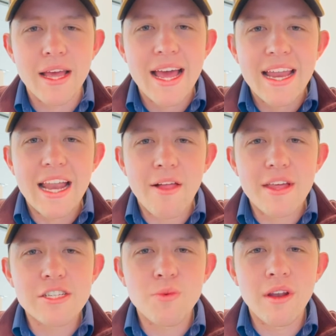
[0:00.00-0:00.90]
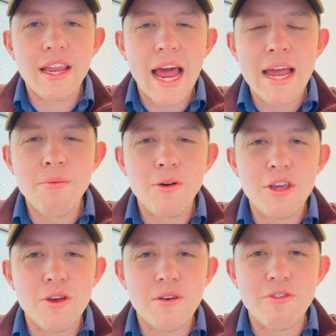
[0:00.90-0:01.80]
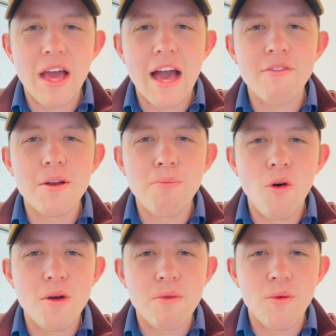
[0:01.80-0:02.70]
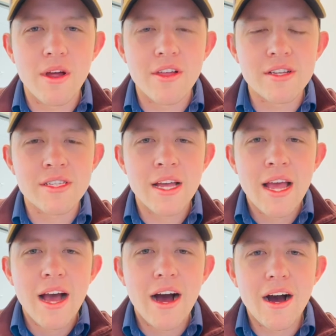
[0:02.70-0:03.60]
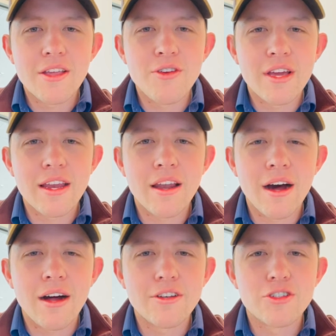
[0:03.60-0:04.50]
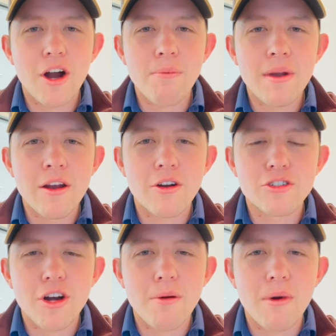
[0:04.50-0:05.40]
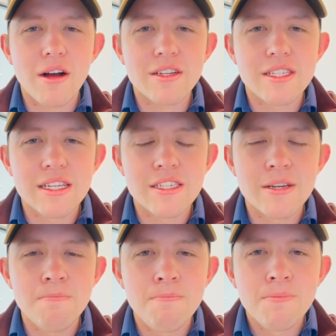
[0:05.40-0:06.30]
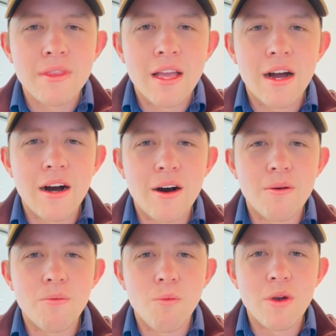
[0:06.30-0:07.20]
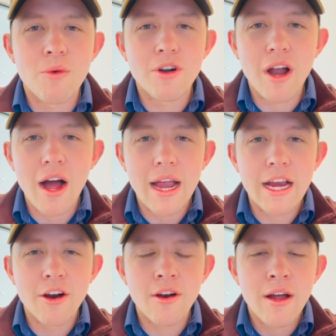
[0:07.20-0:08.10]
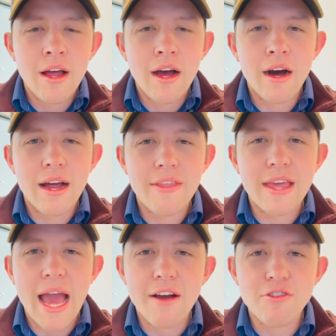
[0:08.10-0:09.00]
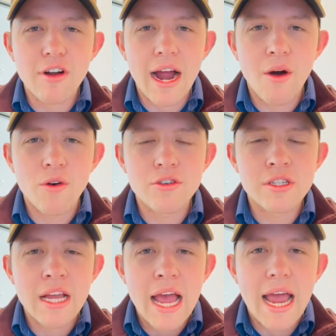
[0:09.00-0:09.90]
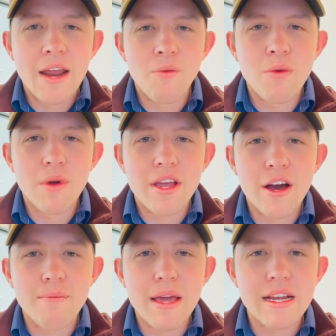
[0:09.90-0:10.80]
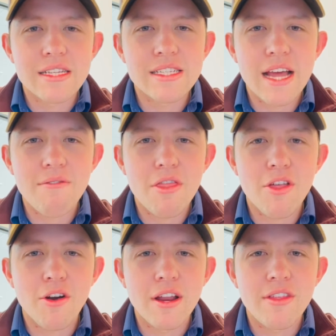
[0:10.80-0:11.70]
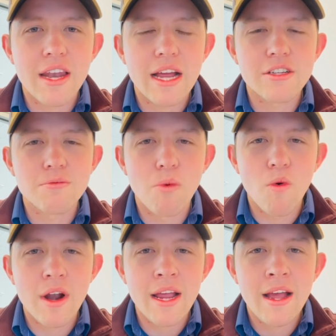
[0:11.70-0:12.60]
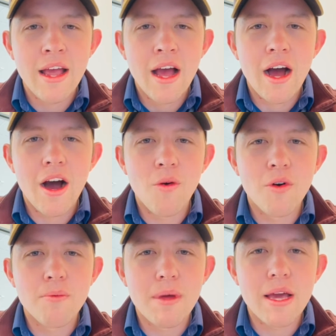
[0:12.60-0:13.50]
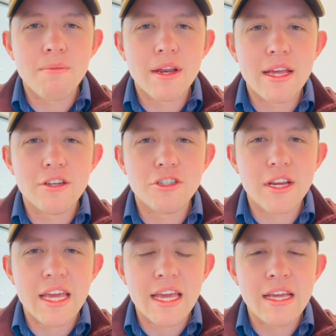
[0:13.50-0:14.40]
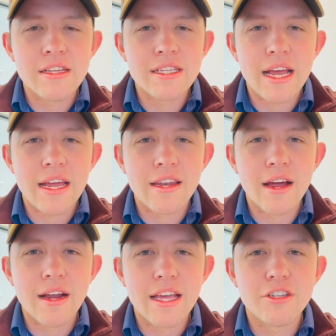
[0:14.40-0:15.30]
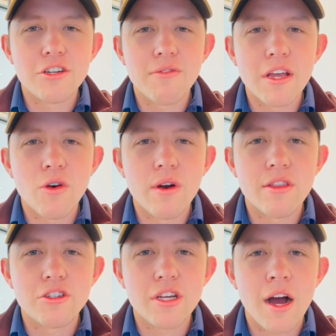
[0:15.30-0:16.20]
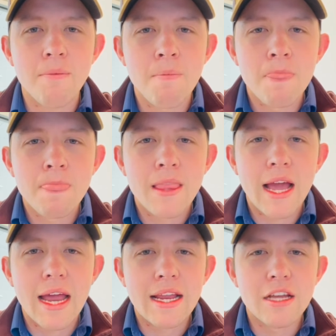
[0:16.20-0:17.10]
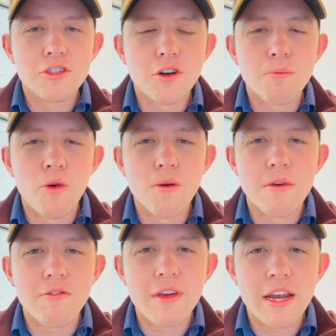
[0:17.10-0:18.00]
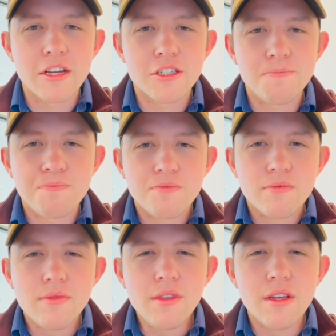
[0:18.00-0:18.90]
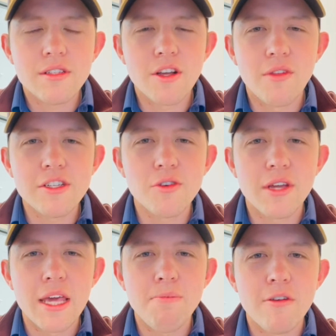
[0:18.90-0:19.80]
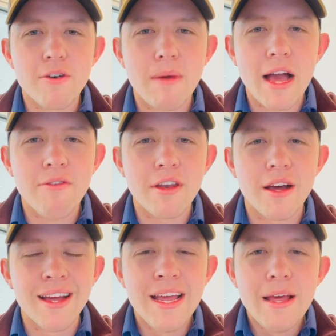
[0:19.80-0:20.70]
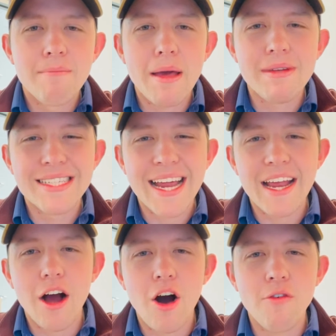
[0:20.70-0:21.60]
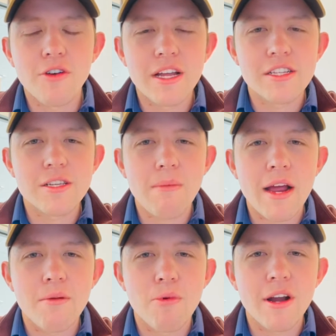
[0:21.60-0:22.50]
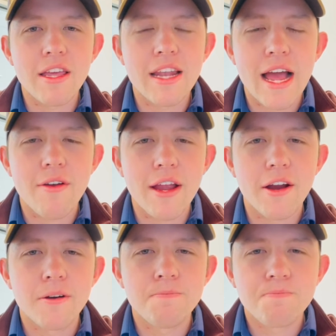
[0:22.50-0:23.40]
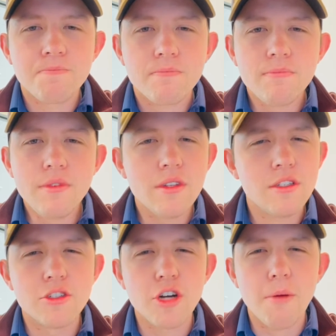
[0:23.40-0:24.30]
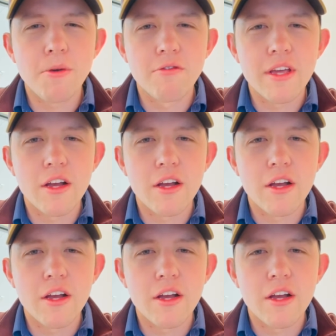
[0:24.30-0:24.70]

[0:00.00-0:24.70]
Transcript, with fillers: Now, this will enable you, if you have an appointment with us, uh, you can uh, drop it in our Dropbox system um, when we're not here uh, in the after hours. And when we come in at 7.30 the next morning, uh, we'll be able to get your keys and uh, get your vehicle in the shop and get your appointment finished. So this will keep you from having to maybe take off or get somebody to bring you down here to drop your vehicle